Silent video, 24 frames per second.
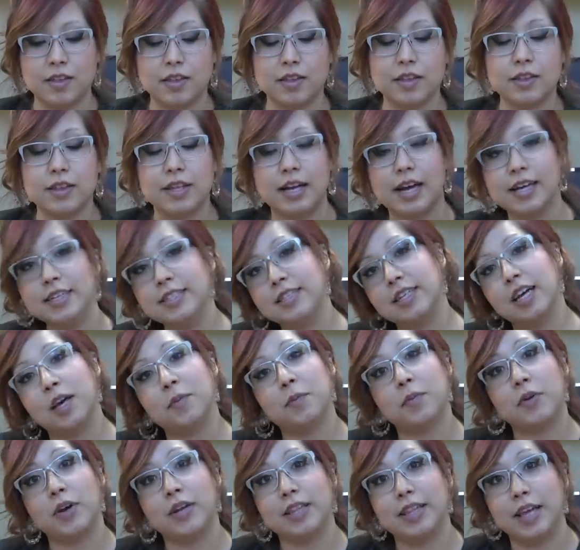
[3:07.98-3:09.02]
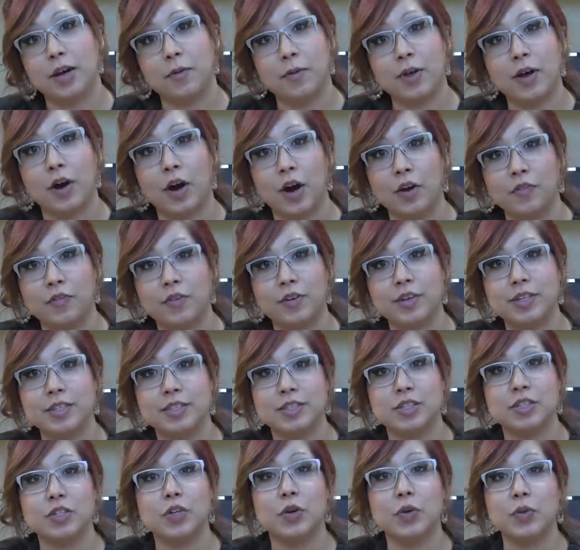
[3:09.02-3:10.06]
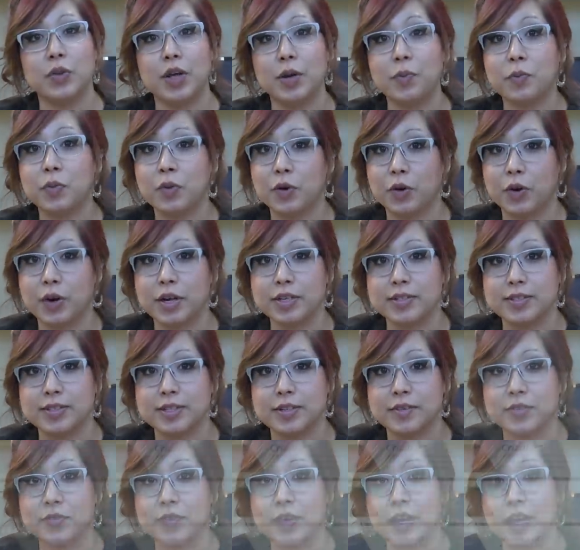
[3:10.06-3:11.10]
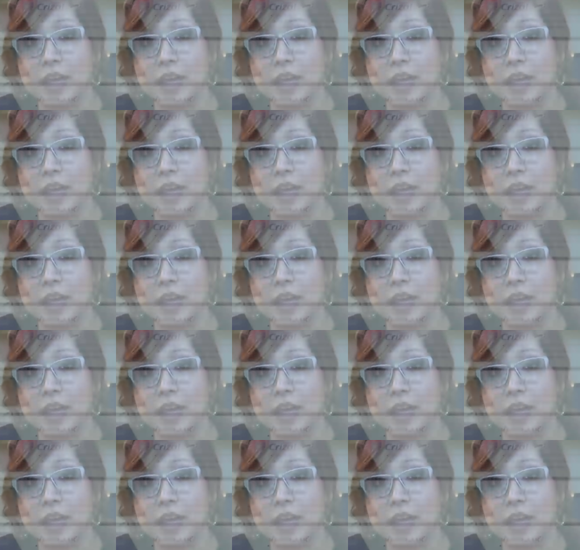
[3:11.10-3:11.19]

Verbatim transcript: The last upgrade that we offer is the No Line Progressive.